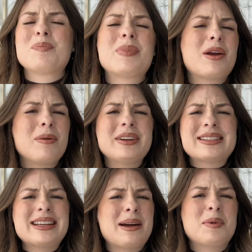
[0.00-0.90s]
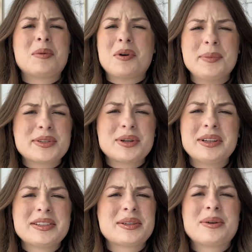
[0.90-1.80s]
But obviously I'm a romance
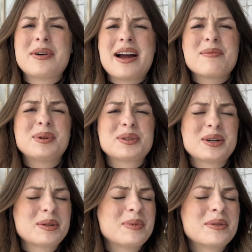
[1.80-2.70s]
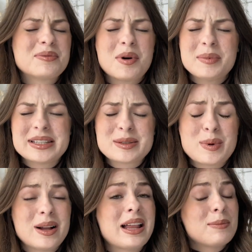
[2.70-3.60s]
girly, so I will talk about romance as
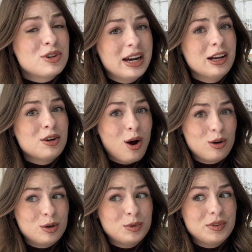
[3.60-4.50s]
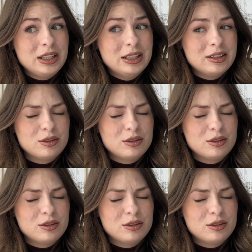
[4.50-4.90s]
well. I'm trying out a horror movie.